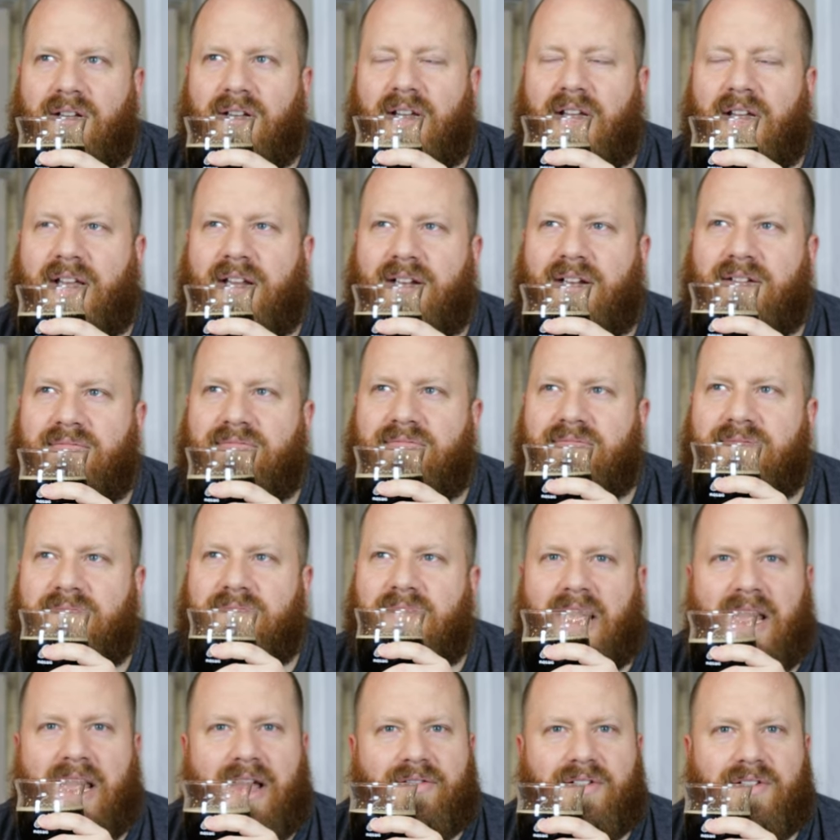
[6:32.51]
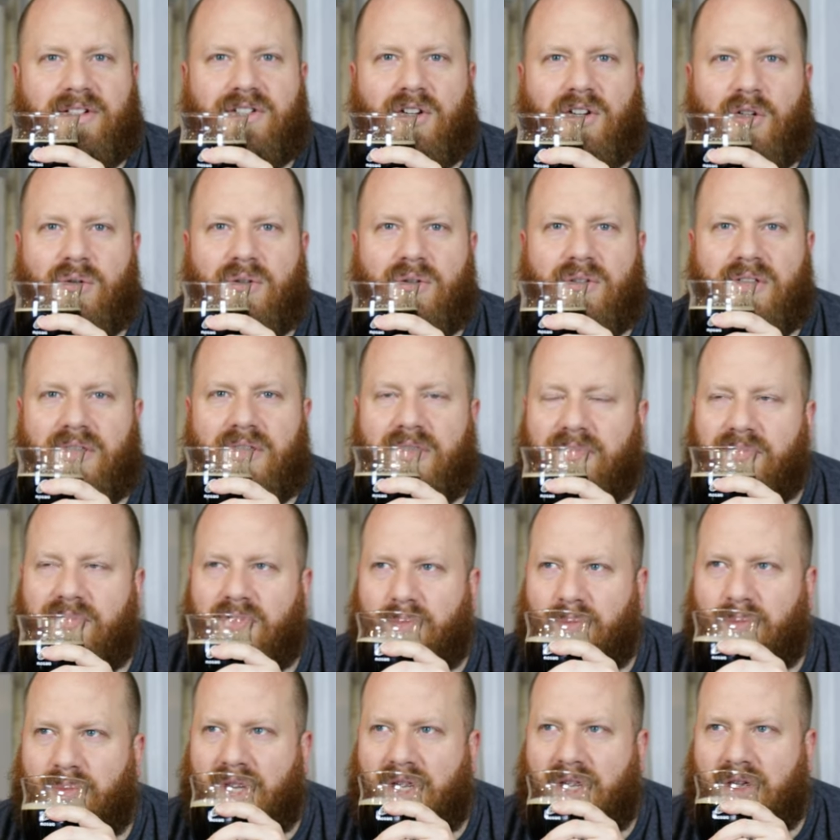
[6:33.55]
and have a totally
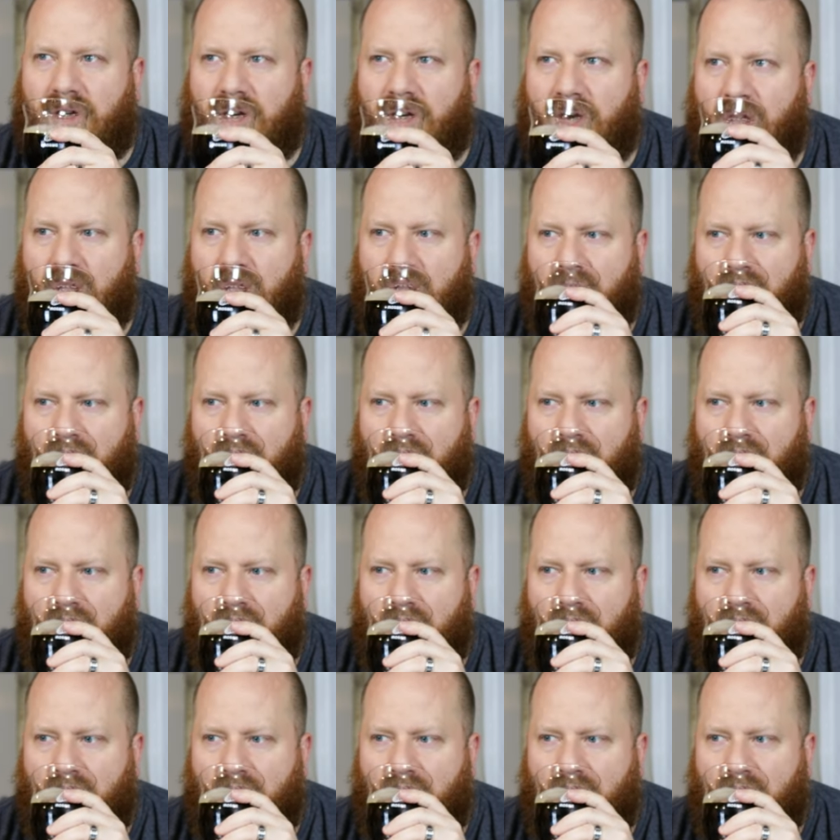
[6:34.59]
different beer.